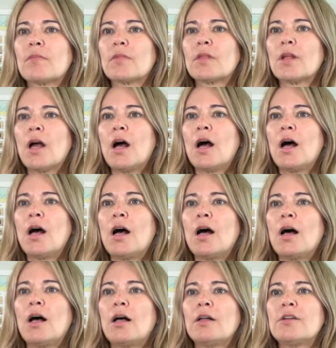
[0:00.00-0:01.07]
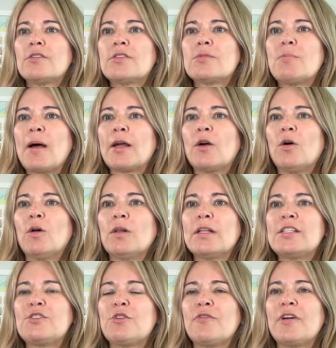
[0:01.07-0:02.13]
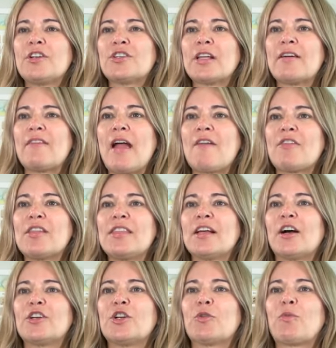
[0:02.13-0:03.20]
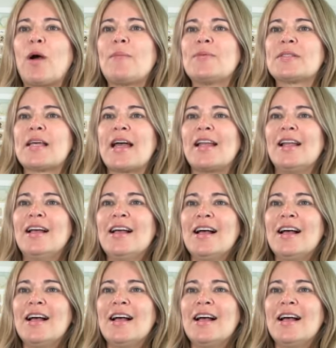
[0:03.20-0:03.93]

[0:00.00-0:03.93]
Uh, so my goal is to eventually have everything on your website.